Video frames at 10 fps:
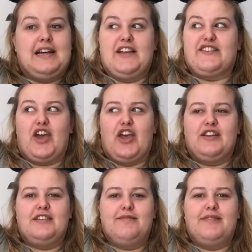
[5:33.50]

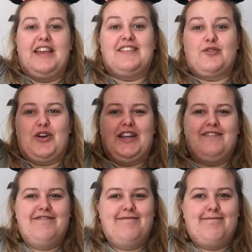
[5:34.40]
skirt. It's green,
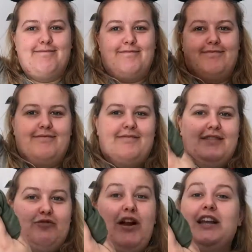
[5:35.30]

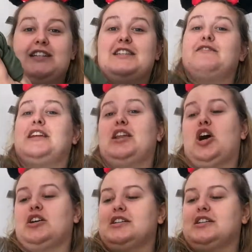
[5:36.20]
relatively long,